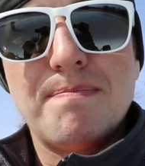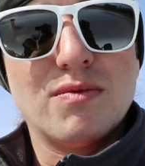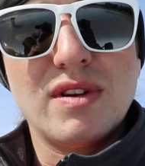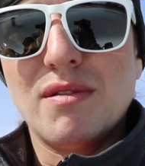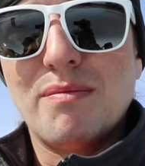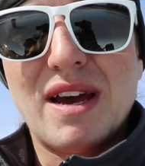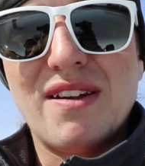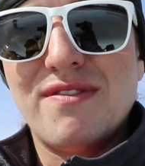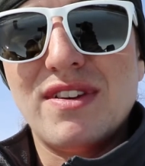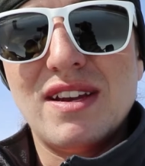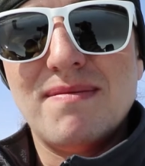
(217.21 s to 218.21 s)
The real
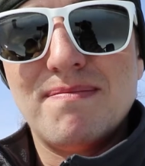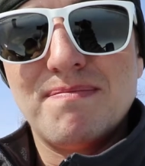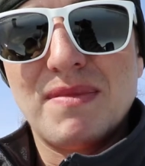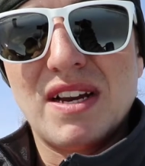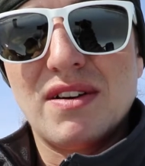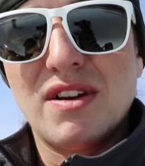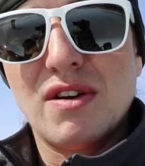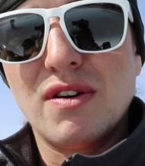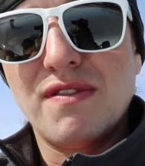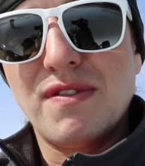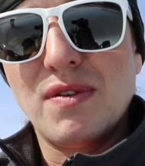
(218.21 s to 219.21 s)
benefit, I don't
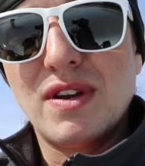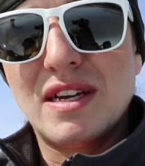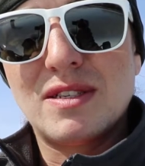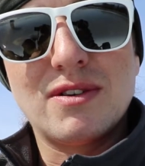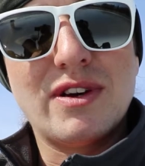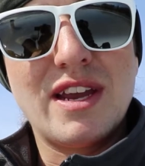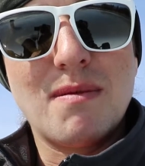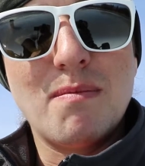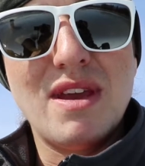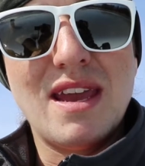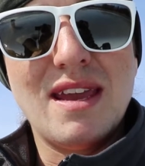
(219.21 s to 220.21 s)
know if you guys are like
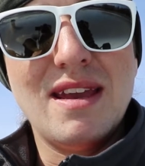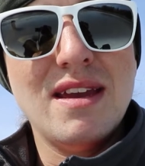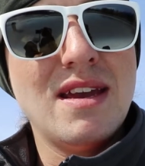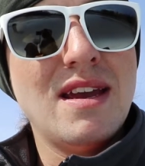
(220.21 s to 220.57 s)
me,